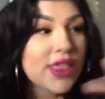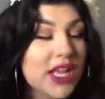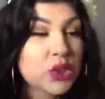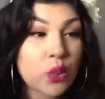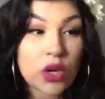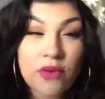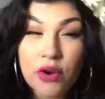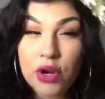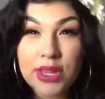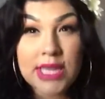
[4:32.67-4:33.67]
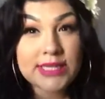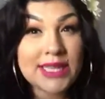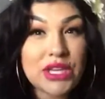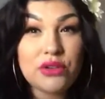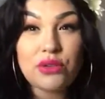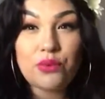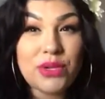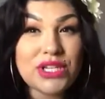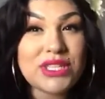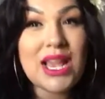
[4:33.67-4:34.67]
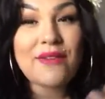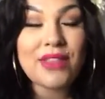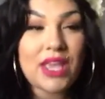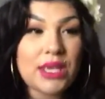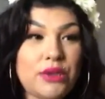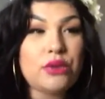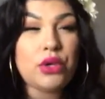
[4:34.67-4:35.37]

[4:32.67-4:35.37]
that's one of her things that you we just have to get you